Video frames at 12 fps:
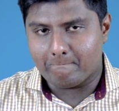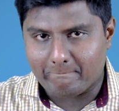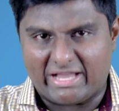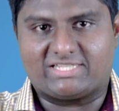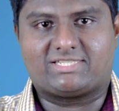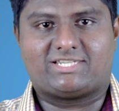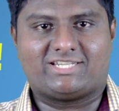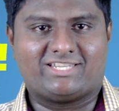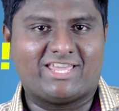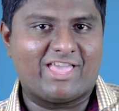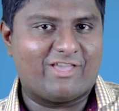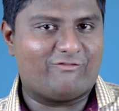
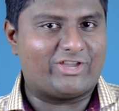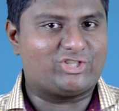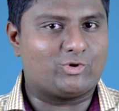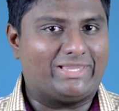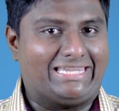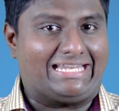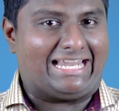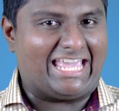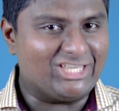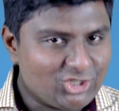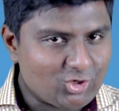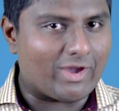But if I show a little
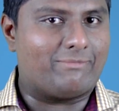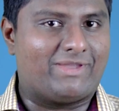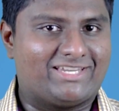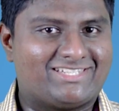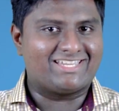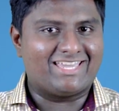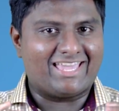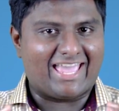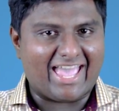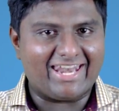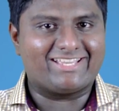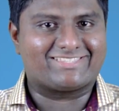enjoyment
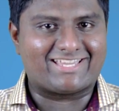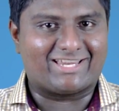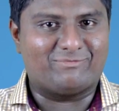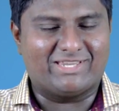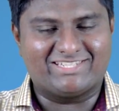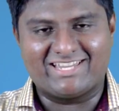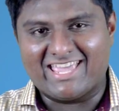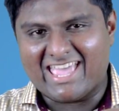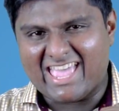and excitement,